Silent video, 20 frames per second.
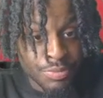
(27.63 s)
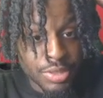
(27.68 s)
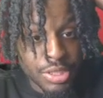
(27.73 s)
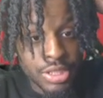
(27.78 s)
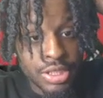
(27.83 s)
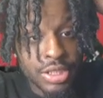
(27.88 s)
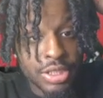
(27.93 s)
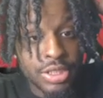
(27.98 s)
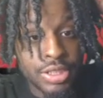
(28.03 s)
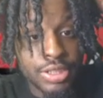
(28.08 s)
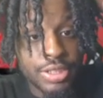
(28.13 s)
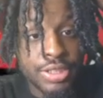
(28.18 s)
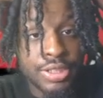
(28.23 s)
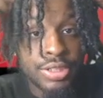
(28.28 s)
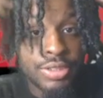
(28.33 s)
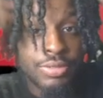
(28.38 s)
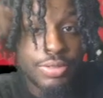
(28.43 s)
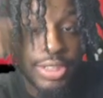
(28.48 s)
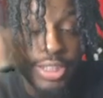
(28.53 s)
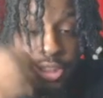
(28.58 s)

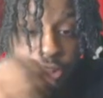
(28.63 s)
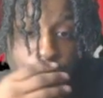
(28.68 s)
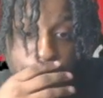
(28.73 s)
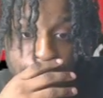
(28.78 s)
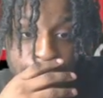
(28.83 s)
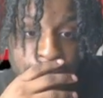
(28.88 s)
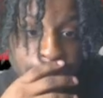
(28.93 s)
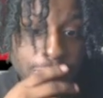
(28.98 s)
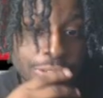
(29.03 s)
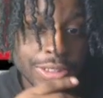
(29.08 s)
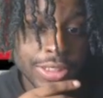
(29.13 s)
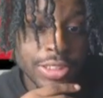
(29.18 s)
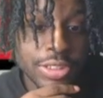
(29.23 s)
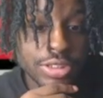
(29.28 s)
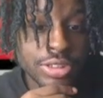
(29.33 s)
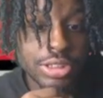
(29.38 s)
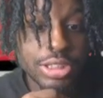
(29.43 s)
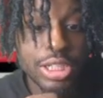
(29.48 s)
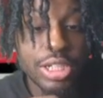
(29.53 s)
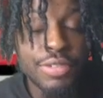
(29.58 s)
Uh, what else? What else? What
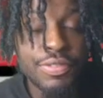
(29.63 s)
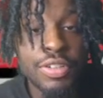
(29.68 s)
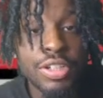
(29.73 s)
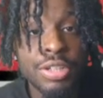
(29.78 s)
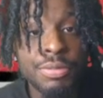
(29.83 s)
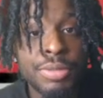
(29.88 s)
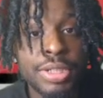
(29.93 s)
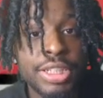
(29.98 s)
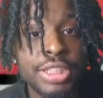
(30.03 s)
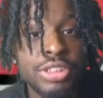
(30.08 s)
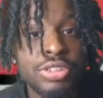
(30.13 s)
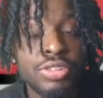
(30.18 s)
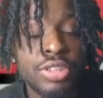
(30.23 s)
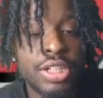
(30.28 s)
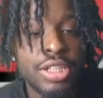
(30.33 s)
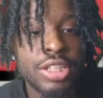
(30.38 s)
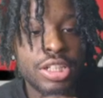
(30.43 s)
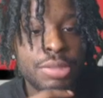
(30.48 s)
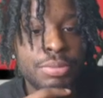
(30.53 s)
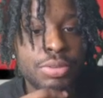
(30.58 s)
else? Y'all follow my
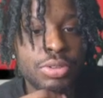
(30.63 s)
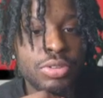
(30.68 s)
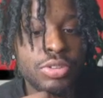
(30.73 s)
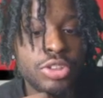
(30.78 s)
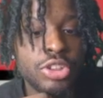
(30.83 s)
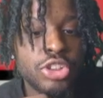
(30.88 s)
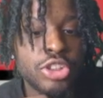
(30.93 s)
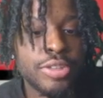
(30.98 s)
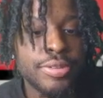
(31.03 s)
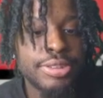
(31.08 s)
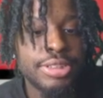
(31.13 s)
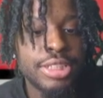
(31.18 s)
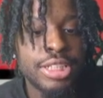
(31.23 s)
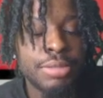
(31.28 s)
Instagram down below in the description.